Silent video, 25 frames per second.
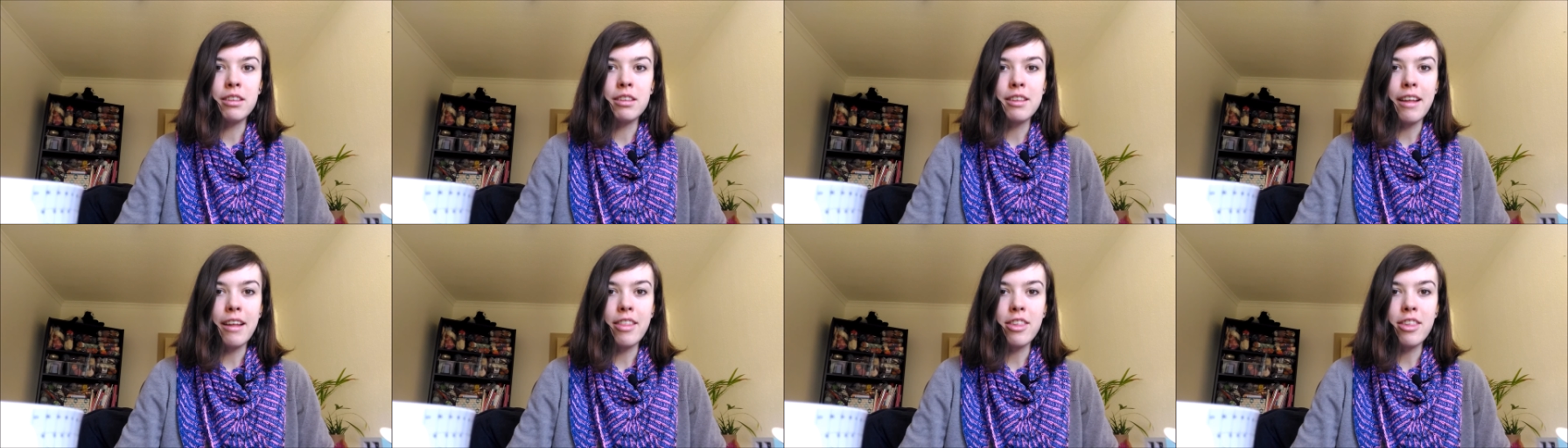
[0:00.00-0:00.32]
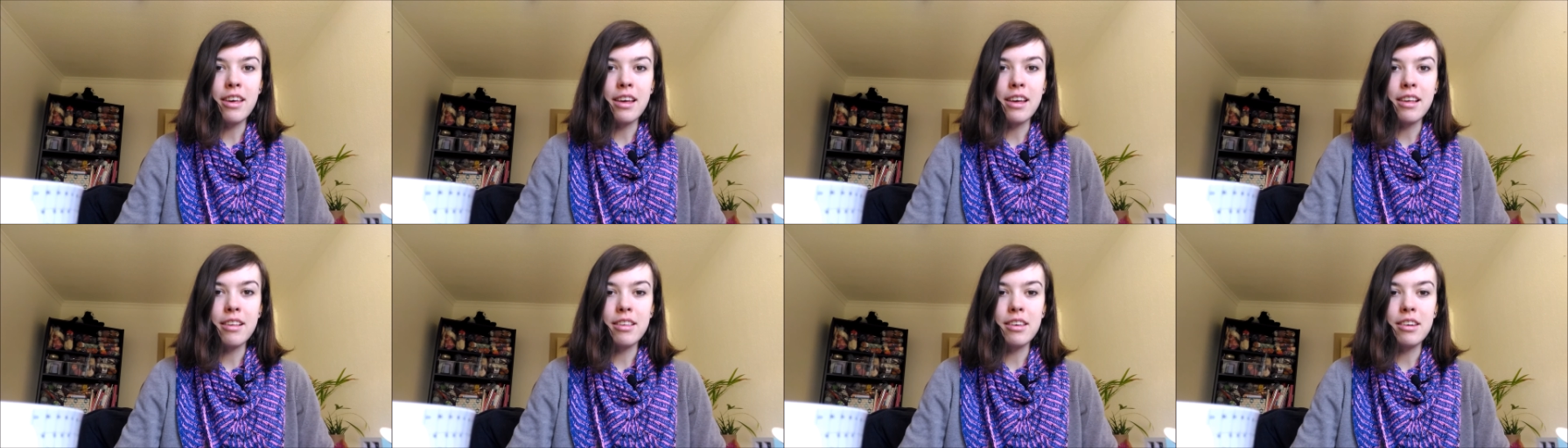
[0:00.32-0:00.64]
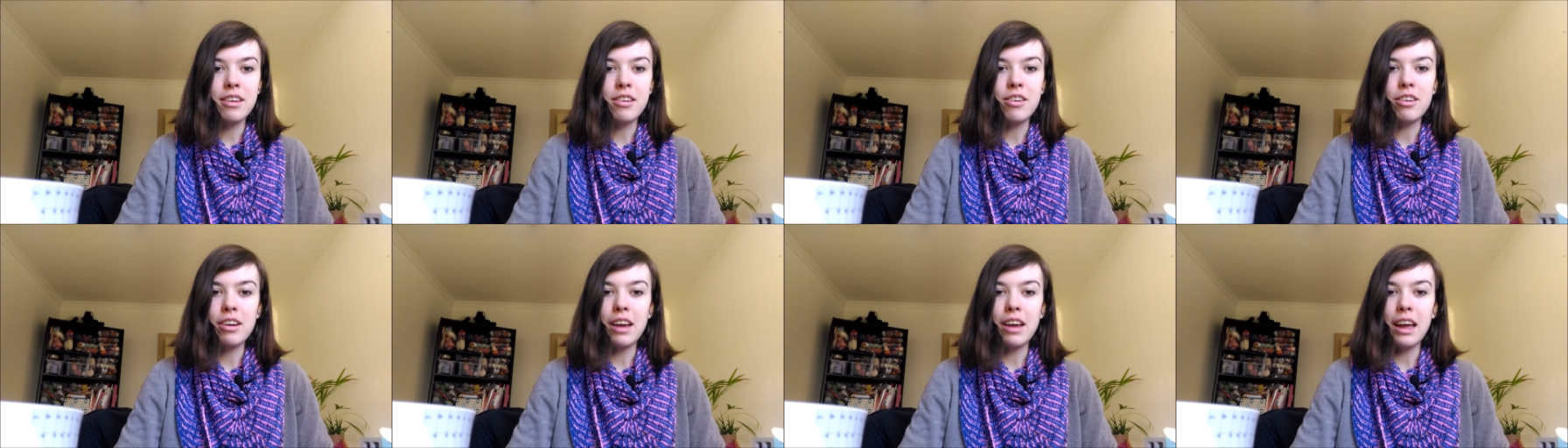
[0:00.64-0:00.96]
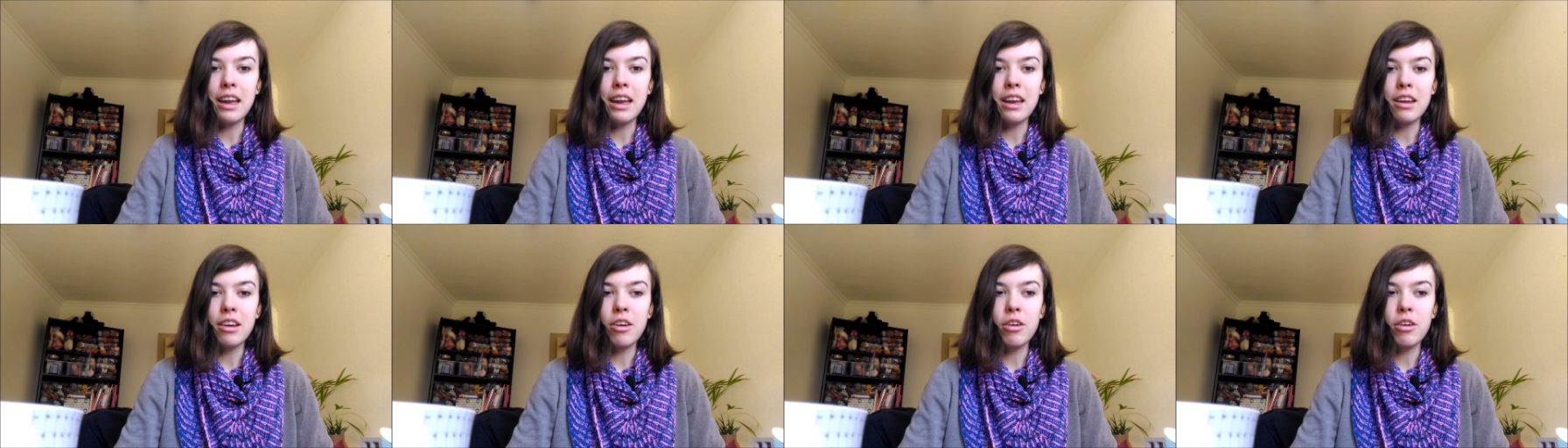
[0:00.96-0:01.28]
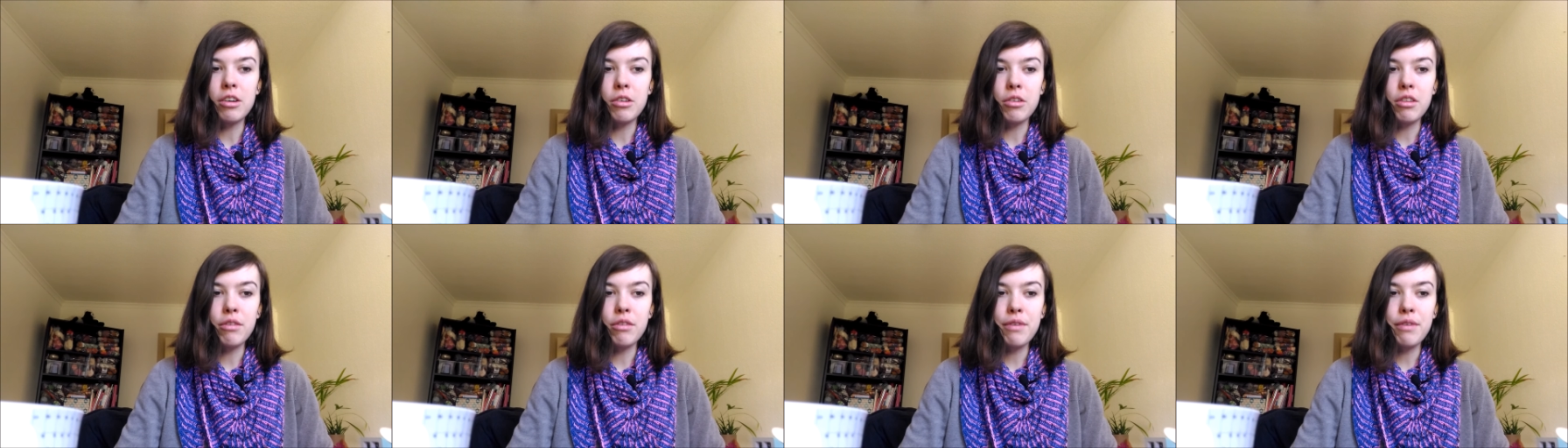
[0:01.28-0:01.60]
such as you know getting going
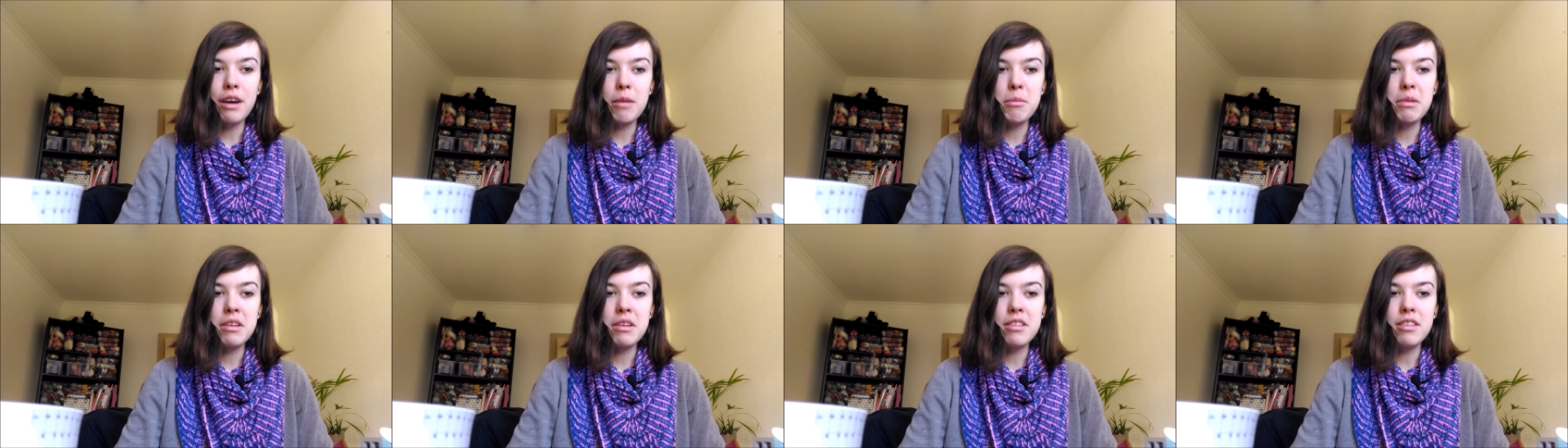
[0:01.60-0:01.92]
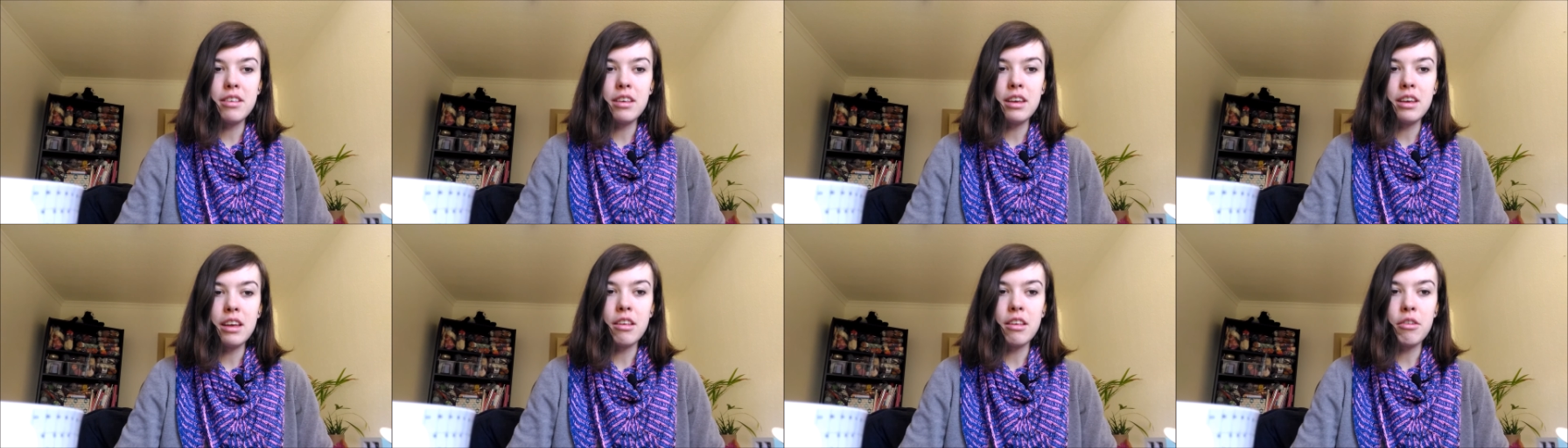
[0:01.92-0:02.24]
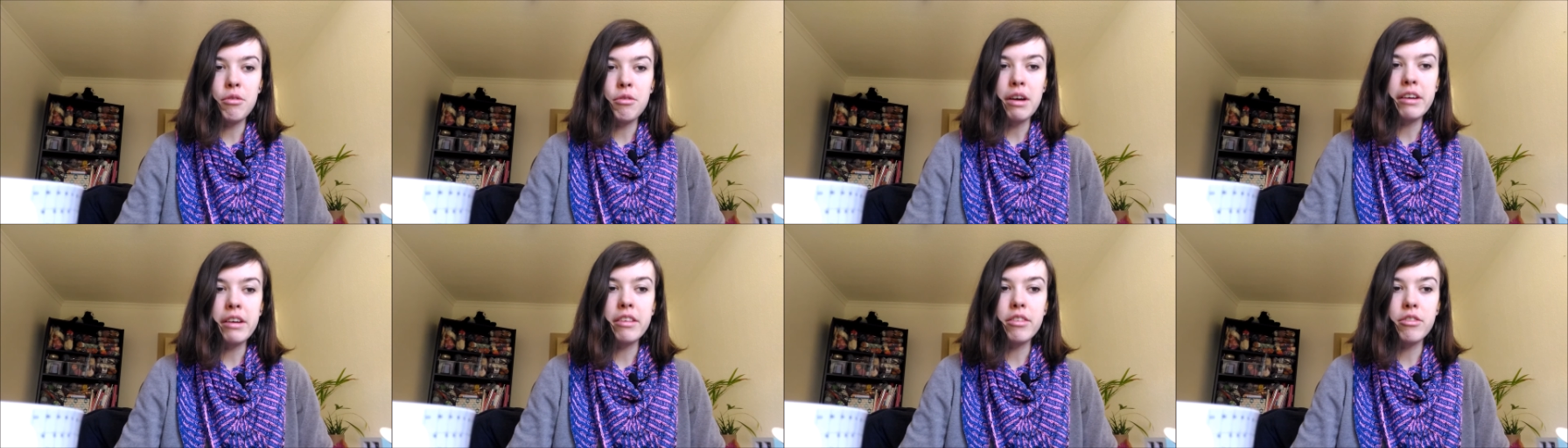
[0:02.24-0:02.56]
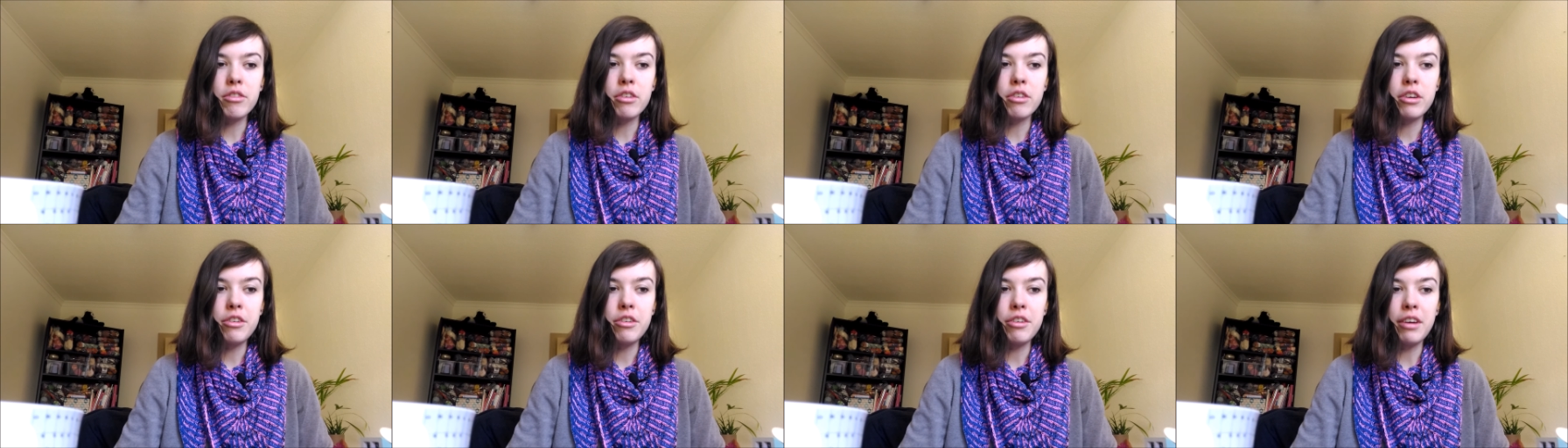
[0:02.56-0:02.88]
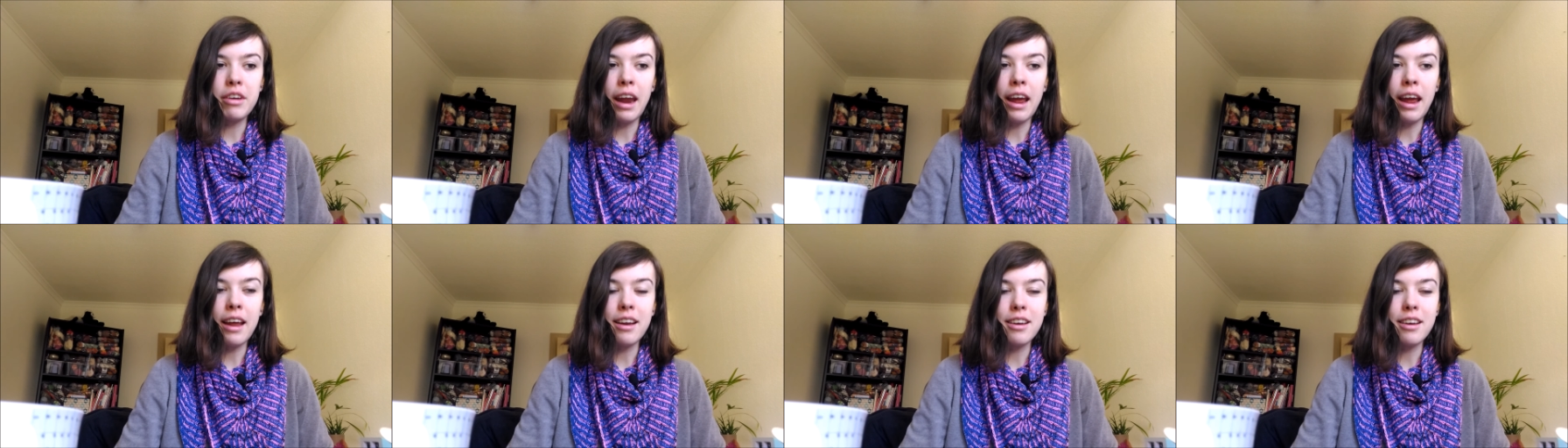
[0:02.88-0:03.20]
to the pharmacy and the drugstore to
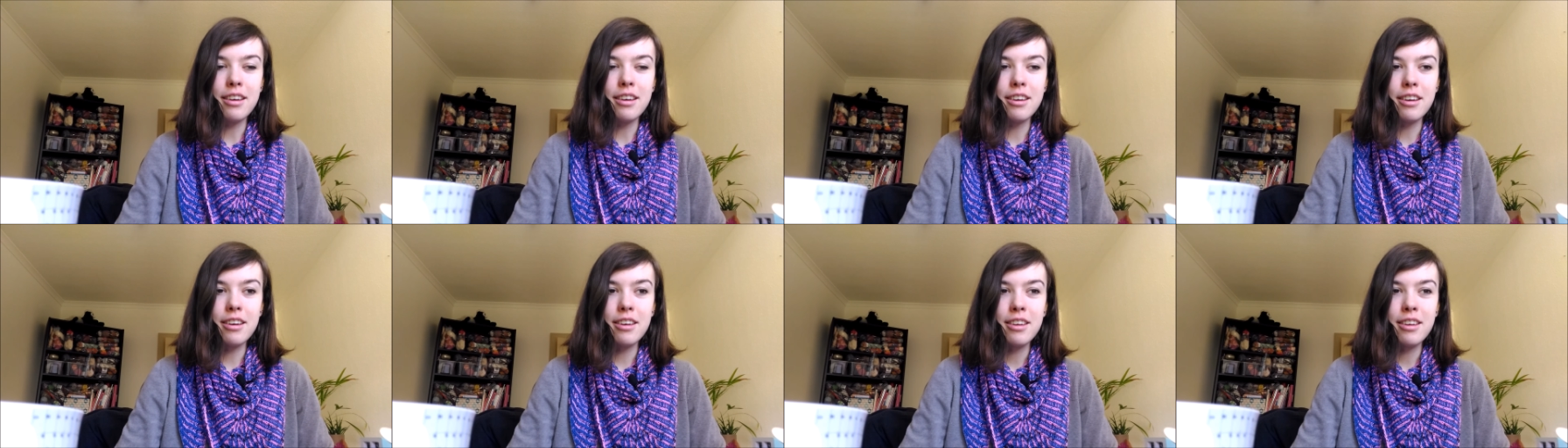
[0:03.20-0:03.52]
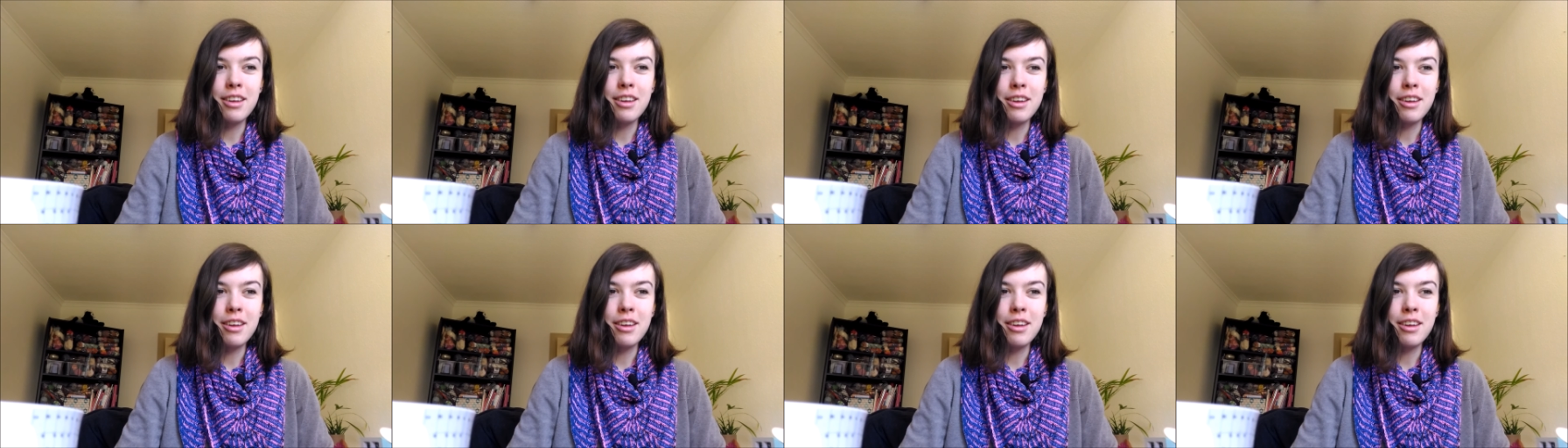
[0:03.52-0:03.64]
get,